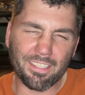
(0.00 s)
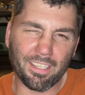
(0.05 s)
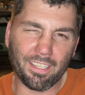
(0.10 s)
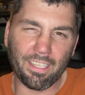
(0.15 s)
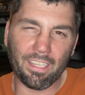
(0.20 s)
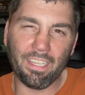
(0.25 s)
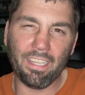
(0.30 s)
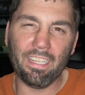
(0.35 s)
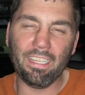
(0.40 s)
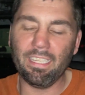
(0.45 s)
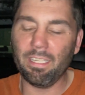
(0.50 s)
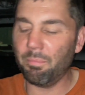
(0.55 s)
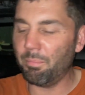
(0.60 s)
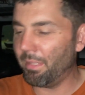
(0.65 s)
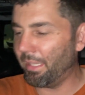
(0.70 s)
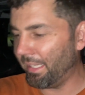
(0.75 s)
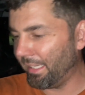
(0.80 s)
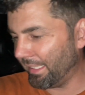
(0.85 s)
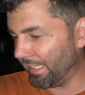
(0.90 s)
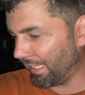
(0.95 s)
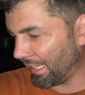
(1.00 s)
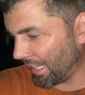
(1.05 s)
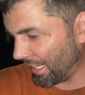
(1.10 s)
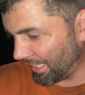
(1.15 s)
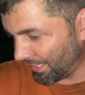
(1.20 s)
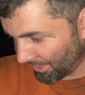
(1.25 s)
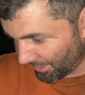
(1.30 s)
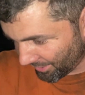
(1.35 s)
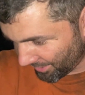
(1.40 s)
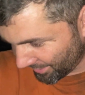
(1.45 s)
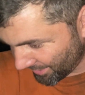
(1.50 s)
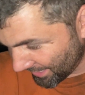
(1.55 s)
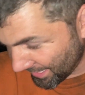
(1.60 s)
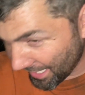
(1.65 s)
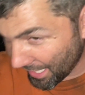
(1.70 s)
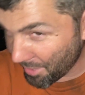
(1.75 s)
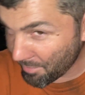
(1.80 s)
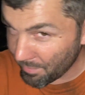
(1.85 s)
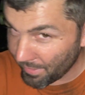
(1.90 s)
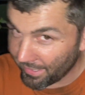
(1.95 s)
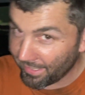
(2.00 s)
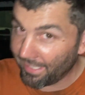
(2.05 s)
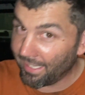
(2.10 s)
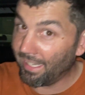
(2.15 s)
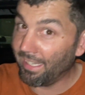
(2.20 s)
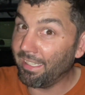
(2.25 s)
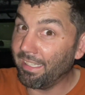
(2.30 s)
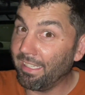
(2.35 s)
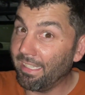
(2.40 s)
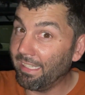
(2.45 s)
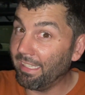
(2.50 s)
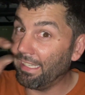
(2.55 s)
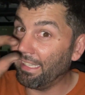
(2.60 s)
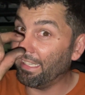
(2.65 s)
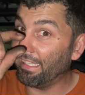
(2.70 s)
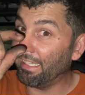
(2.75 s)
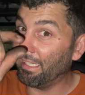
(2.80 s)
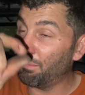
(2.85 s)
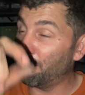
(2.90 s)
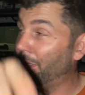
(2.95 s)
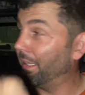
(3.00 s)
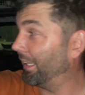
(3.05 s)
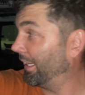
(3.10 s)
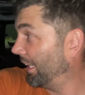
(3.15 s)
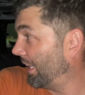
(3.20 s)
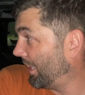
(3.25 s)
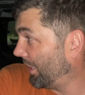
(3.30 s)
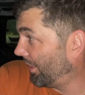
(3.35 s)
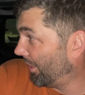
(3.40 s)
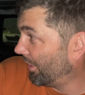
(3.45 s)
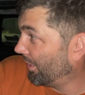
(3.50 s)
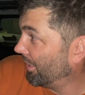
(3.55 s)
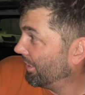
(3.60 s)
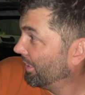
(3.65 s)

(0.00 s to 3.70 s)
a itty bitty hair, and I mean a itty bitty hair.